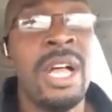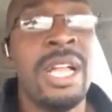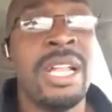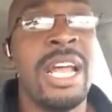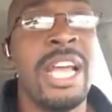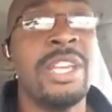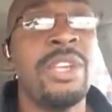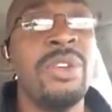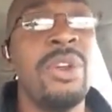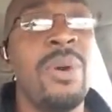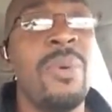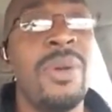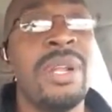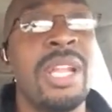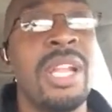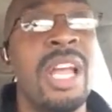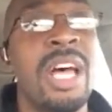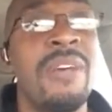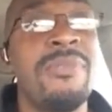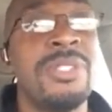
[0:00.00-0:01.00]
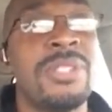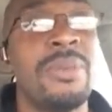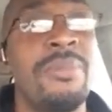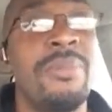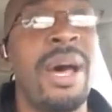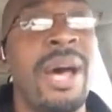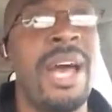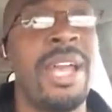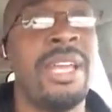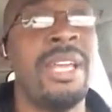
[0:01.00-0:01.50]
Like, you don't want to love
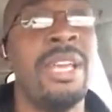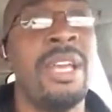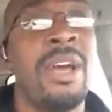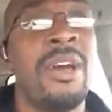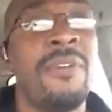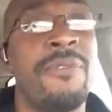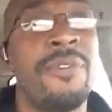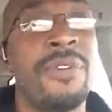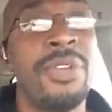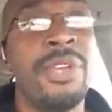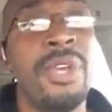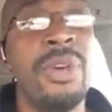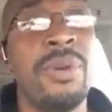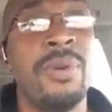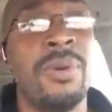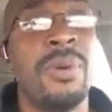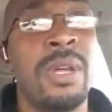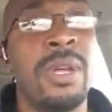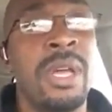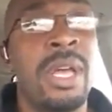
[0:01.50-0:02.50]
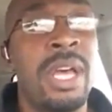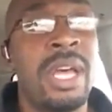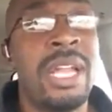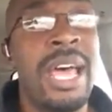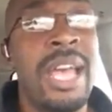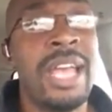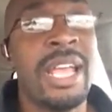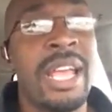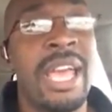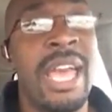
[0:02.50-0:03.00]
somebody for you.
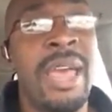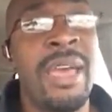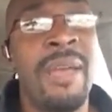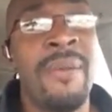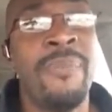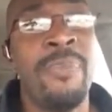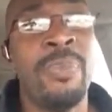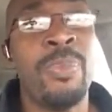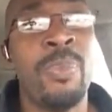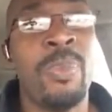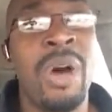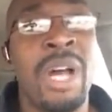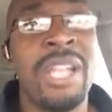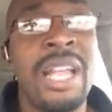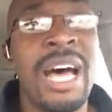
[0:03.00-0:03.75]
Like, and a